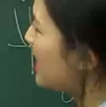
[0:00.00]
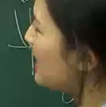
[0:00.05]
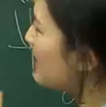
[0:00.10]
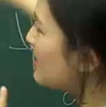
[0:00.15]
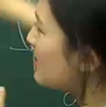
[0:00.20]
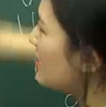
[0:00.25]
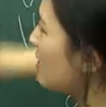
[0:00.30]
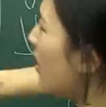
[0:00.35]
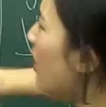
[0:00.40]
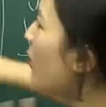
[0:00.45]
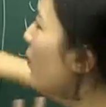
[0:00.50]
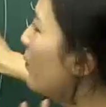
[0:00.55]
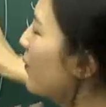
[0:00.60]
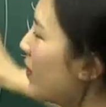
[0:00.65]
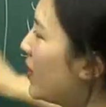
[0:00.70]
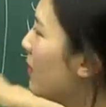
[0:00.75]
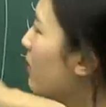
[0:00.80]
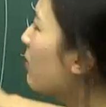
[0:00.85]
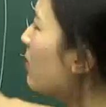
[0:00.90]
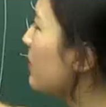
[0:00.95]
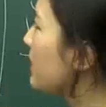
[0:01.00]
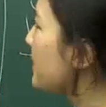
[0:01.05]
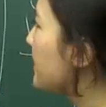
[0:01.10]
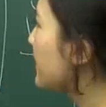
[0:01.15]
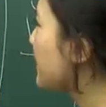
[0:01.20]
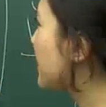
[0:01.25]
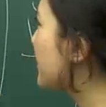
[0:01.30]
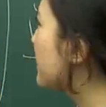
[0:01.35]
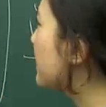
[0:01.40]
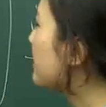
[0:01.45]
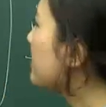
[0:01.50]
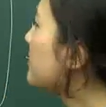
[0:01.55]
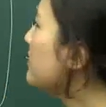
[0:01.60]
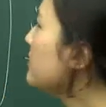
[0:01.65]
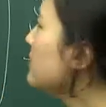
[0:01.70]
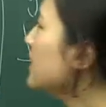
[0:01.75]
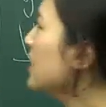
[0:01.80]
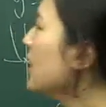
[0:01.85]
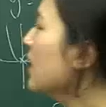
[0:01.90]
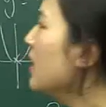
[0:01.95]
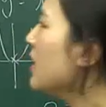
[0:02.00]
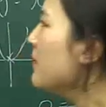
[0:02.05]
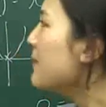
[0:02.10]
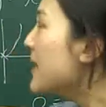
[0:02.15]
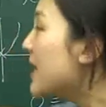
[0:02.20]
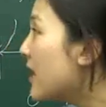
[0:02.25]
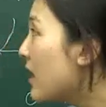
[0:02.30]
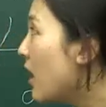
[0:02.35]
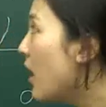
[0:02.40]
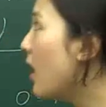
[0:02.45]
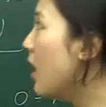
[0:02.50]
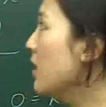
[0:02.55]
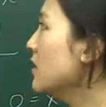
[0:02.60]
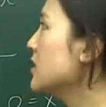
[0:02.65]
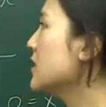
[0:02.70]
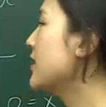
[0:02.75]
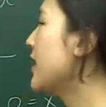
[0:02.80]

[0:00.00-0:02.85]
is not real because